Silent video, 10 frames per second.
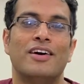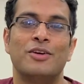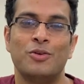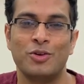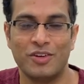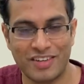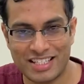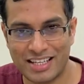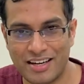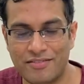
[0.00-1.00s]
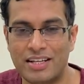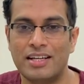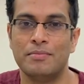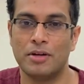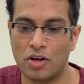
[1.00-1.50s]
Why don't you invest in F D?
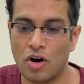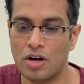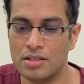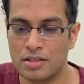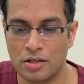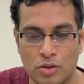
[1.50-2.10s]
Because